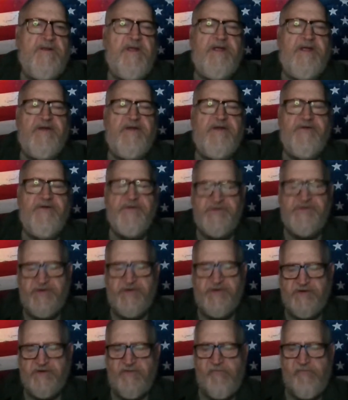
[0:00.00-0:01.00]
and of course,
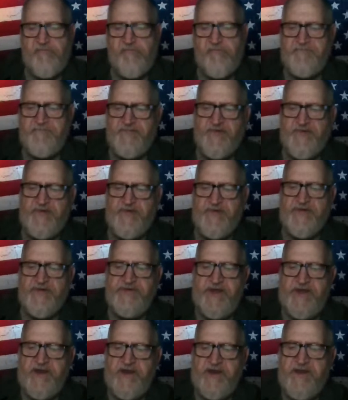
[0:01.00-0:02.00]
when they're
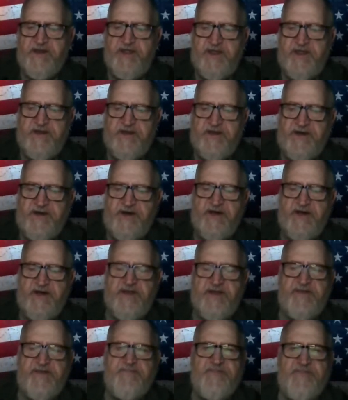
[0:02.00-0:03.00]
saying
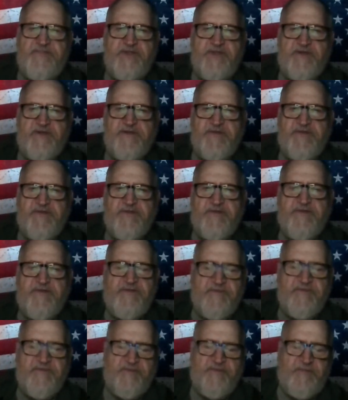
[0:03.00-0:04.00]
DEI, the
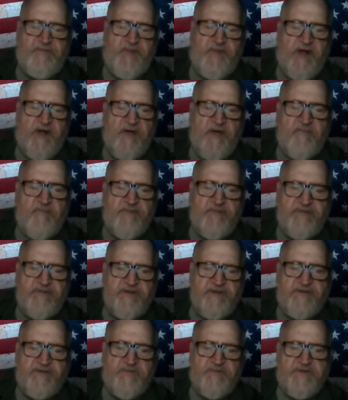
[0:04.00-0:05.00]
problem with
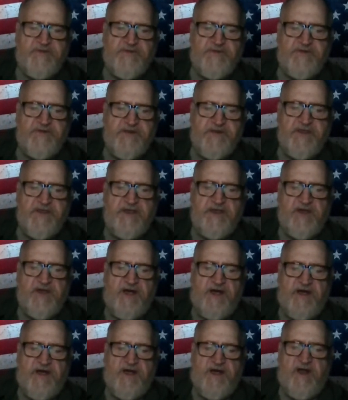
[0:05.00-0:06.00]
this was DEI
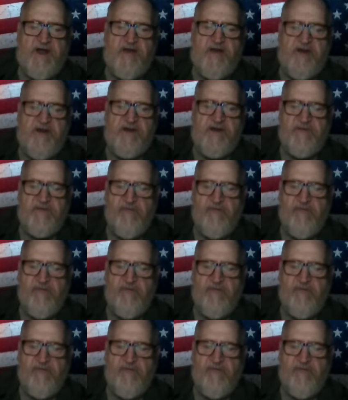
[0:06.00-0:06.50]
hiring